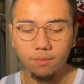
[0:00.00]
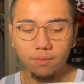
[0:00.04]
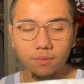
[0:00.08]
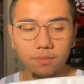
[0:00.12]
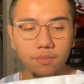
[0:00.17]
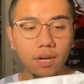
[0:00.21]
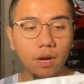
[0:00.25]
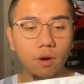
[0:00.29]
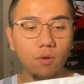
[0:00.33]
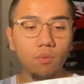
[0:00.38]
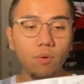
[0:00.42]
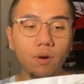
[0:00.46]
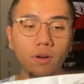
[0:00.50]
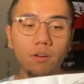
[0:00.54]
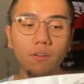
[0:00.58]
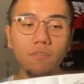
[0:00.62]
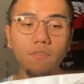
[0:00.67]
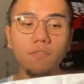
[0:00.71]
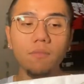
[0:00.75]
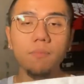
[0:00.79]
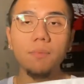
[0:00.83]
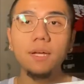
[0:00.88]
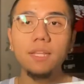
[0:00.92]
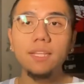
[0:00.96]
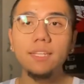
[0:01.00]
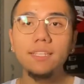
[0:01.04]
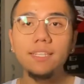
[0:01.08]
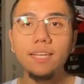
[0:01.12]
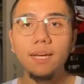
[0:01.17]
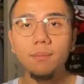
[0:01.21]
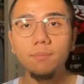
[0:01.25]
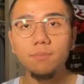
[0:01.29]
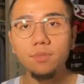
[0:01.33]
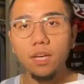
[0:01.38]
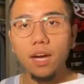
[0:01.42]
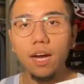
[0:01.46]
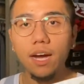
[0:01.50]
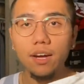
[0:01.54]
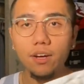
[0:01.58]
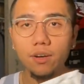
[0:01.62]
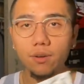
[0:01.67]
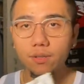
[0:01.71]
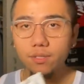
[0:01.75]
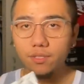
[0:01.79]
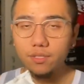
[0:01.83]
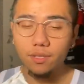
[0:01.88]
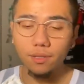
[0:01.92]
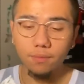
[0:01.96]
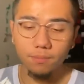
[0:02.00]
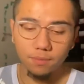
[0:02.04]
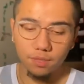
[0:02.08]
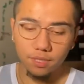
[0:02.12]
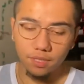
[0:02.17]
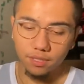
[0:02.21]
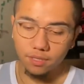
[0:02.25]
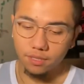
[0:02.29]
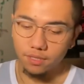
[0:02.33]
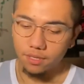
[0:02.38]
We got run over by the damn tire or something.